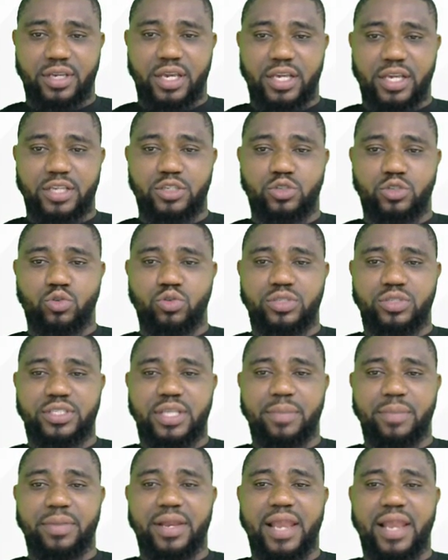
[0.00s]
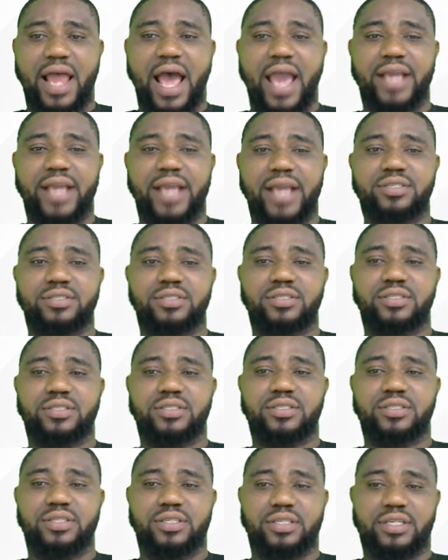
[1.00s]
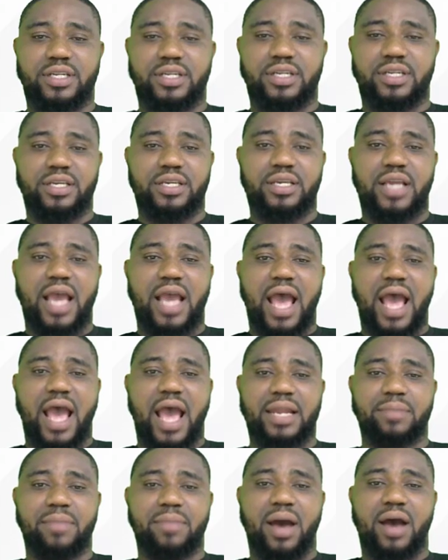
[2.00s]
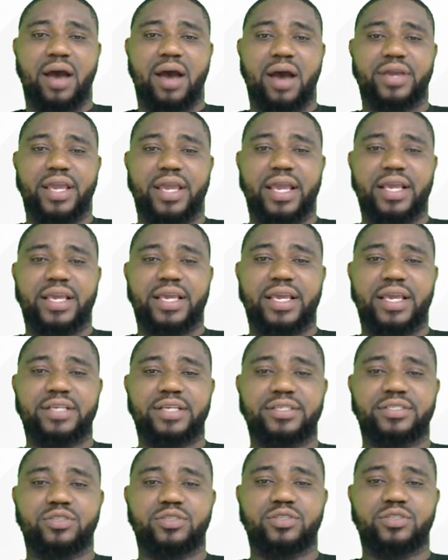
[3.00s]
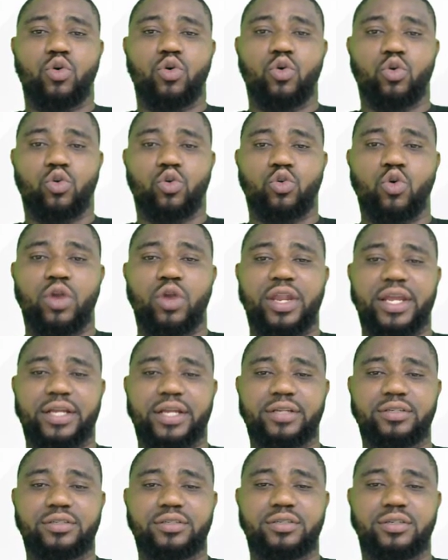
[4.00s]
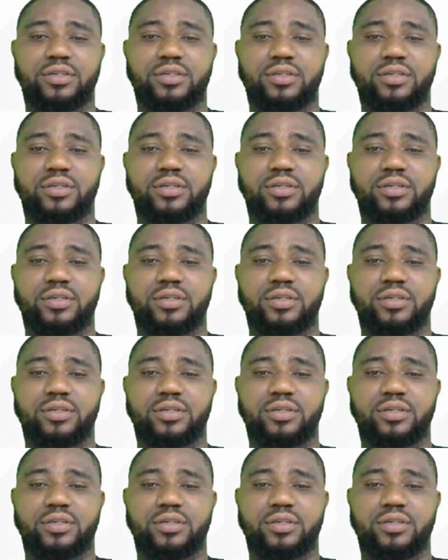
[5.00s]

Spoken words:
is to stabilize the animal against rolling